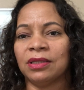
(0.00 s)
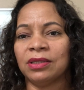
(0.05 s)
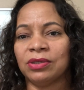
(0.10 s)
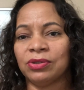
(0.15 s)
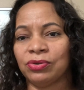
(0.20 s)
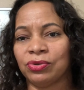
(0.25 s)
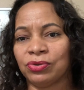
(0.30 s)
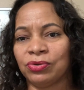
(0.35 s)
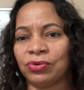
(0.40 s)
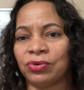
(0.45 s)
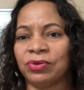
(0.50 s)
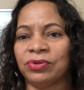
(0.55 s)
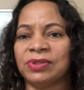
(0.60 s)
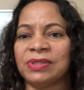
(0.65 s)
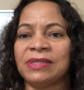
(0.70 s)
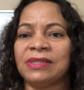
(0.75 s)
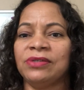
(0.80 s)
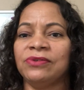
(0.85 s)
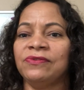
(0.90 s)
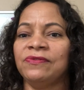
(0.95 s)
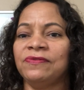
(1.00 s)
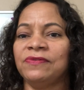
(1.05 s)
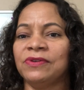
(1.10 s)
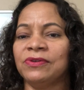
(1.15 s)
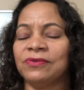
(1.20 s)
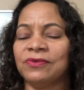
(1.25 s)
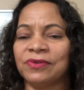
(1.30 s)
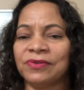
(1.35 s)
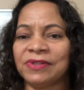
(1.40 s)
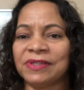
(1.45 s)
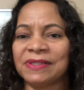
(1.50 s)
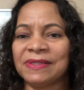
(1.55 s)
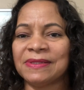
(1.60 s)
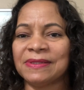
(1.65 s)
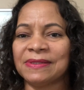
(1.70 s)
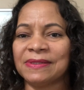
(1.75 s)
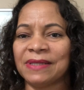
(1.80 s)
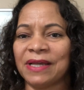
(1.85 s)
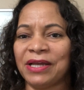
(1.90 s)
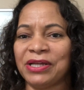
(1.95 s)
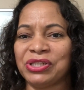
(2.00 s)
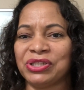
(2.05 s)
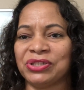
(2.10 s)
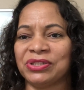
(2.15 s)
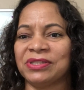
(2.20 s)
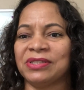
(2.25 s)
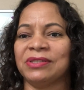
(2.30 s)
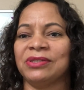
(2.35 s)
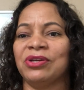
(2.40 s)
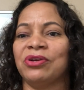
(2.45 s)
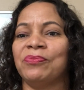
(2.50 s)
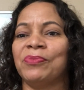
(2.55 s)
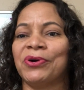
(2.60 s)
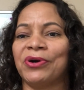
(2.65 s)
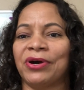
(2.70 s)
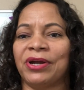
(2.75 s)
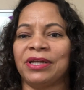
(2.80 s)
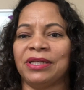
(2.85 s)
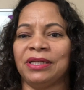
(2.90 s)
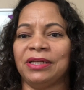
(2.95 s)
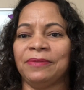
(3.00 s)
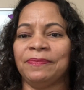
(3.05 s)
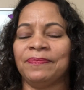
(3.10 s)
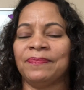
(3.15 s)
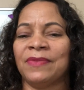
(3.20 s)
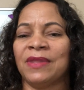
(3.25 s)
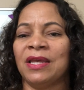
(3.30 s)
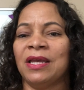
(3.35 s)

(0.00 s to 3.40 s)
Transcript: You will still feel all the sensations in your body,